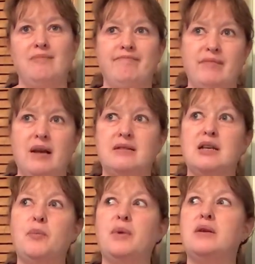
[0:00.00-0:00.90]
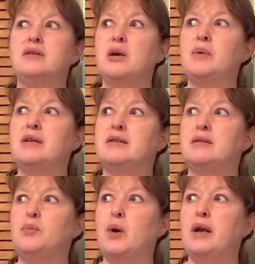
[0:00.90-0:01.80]
as somebody
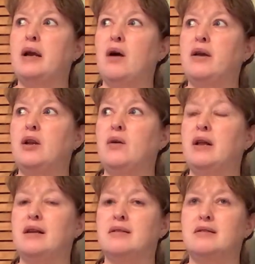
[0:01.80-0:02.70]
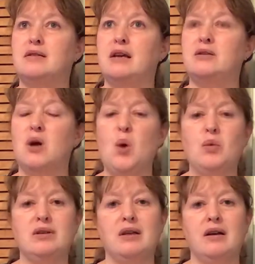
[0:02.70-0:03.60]
pointed out, it's
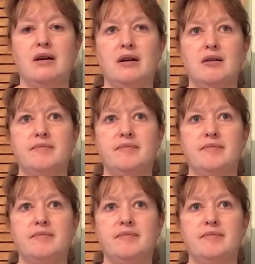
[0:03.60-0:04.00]
almost like a